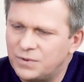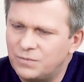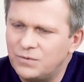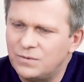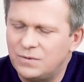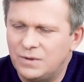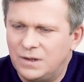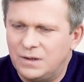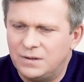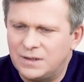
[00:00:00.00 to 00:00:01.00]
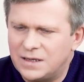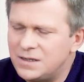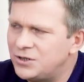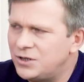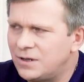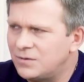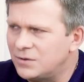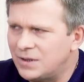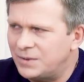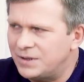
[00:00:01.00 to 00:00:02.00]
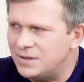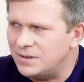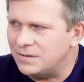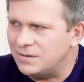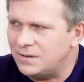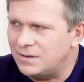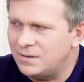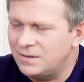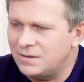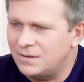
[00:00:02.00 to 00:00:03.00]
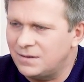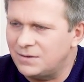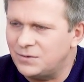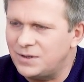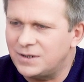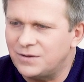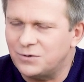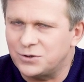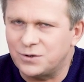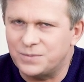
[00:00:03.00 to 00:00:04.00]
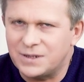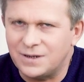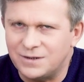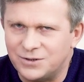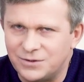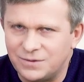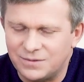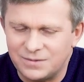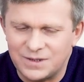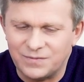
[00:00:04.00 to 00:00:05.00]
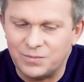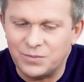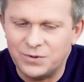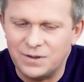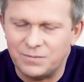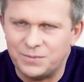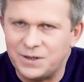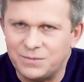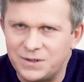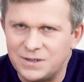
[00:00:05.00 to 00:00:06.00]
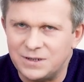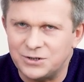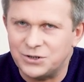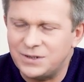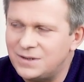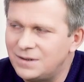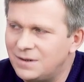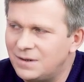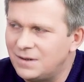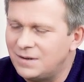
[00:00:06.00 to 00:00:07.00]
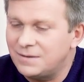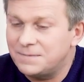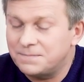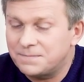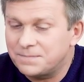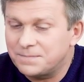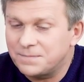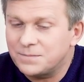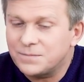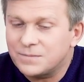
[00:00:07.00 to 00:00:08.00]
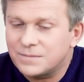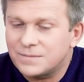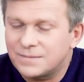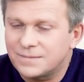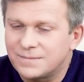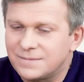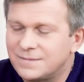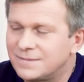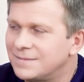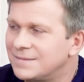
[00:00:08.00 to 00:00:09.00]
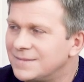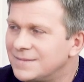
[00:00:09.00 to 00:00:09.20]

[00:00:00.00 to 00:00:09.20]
So that the same people as him would applaud him. Whereas a person is too lazy when it comes to becoming free, to gaining life.